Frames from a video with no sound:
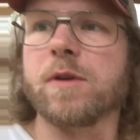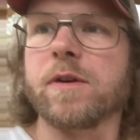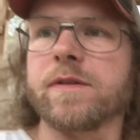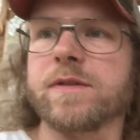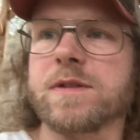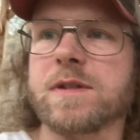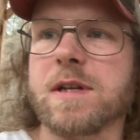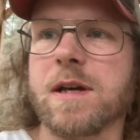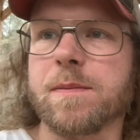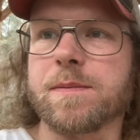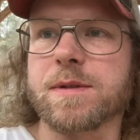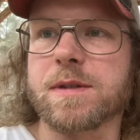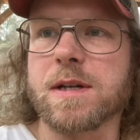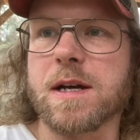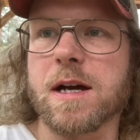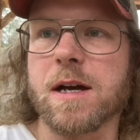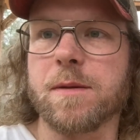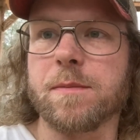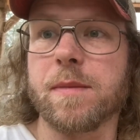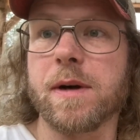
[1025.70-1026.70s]
of steps
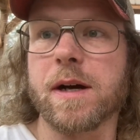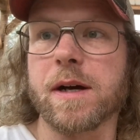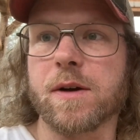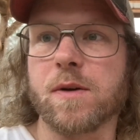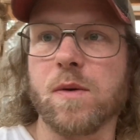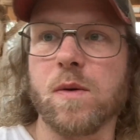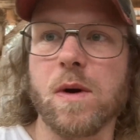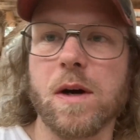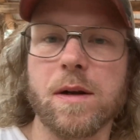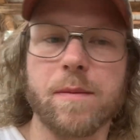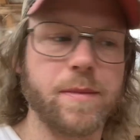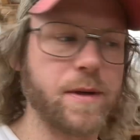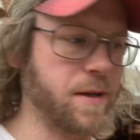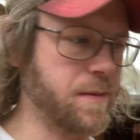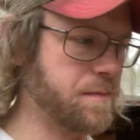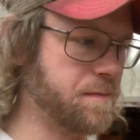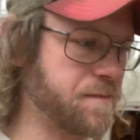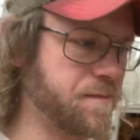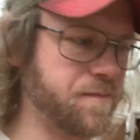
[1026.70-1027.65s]
down by quite a bit.